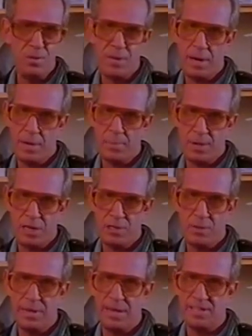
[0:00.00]
use air
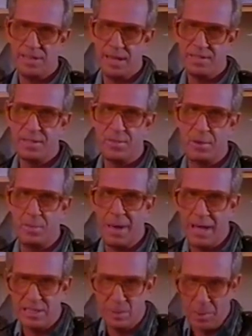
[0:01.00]
pressure in excess of the
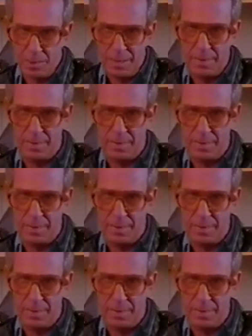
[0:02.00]
maximum